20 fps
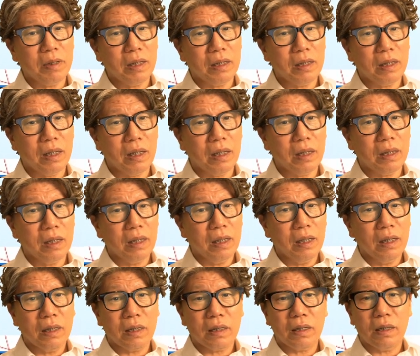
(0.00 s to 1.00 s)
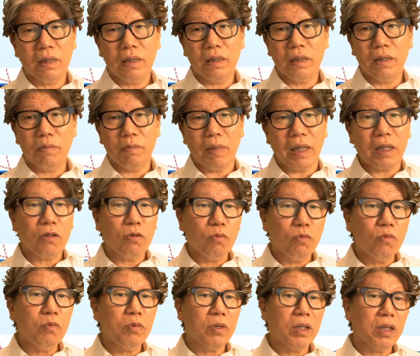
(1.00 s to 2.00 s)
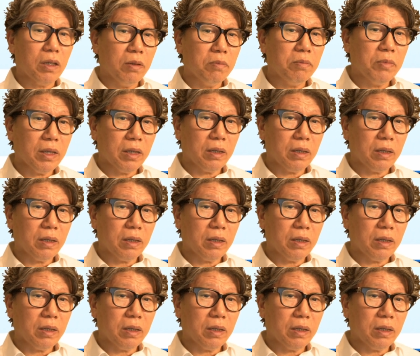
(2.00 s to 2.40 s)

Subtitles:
it is advisable to use abutment connections